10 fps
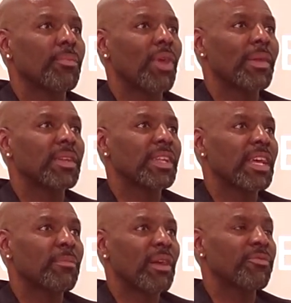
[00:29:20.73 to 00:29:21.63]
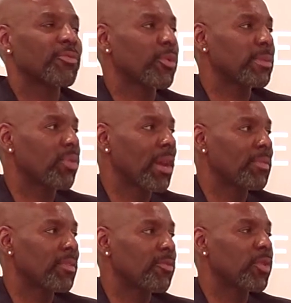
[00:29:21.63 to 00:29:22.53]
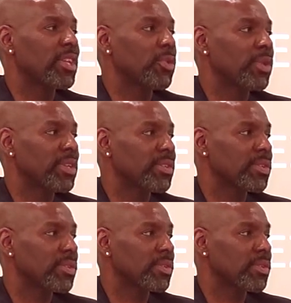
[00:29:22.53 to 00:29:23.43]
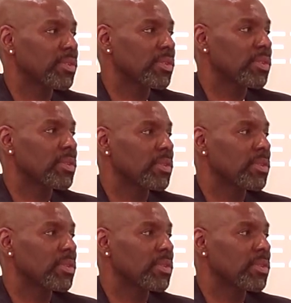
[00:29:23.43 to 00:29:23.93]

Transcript: Probably looking at about 40 units. Okay.